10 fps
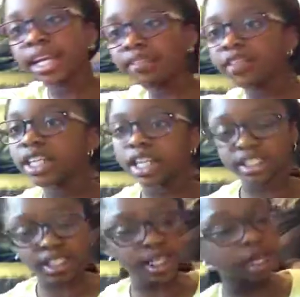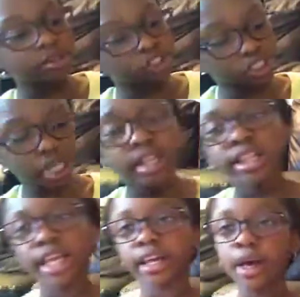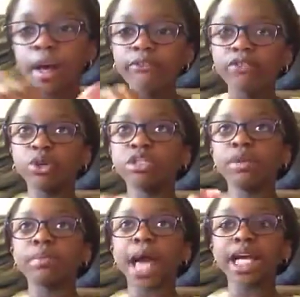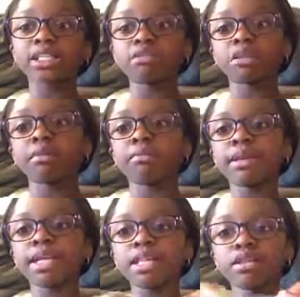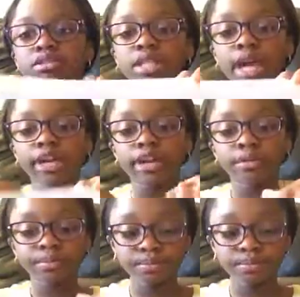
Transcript: And if it doesn't, I'll just fold it back so it can be a little tighter.